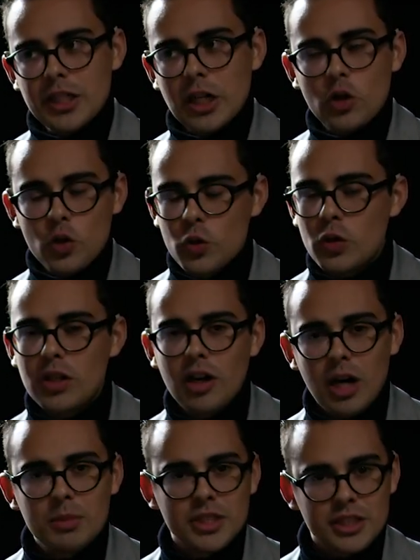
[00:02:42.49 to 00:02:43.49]
a cool
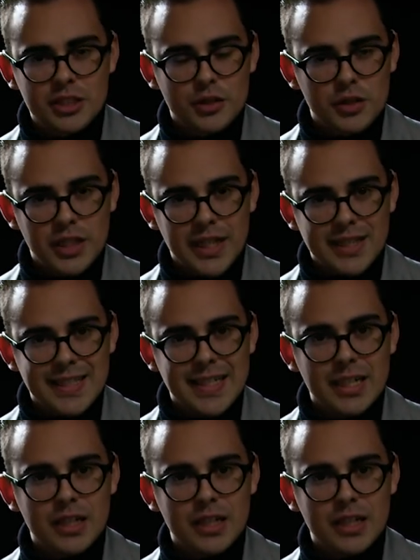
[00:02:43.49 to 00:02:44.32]
compositional technique